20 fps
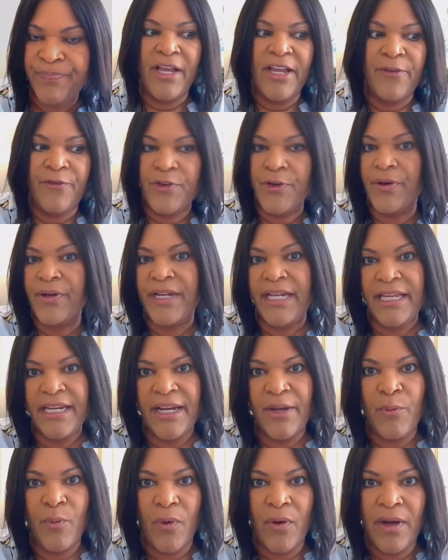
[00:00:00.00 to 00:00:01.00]
If you're
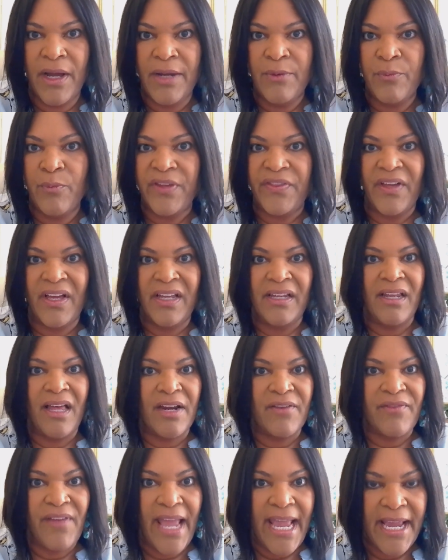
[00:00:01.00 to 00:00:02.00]
getting one with a
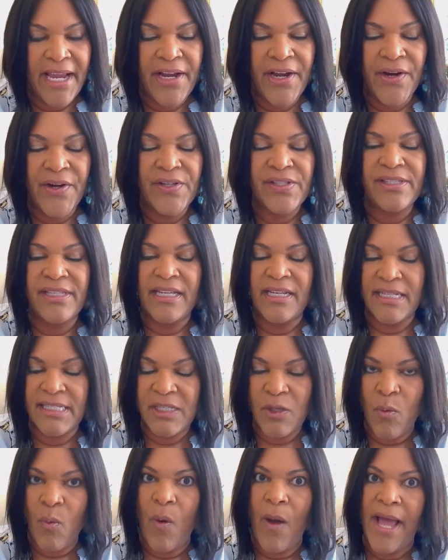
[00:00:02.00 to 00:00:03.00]
lot of acres, then
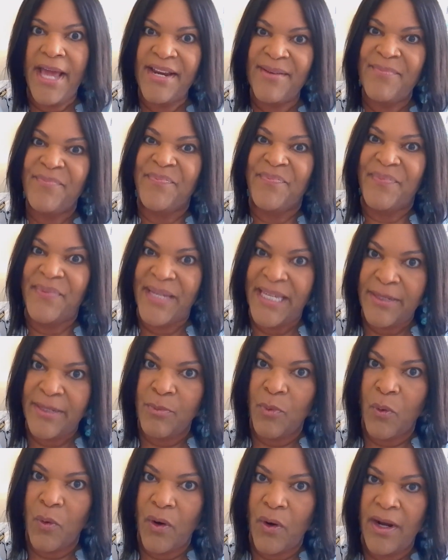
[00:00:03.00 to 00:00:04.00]
it's quite a
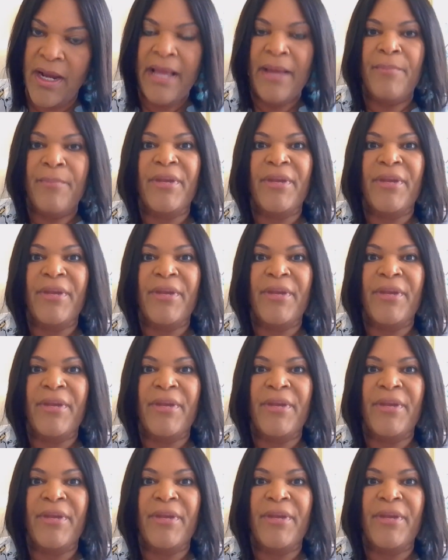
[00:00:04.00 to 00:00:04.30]
bit more.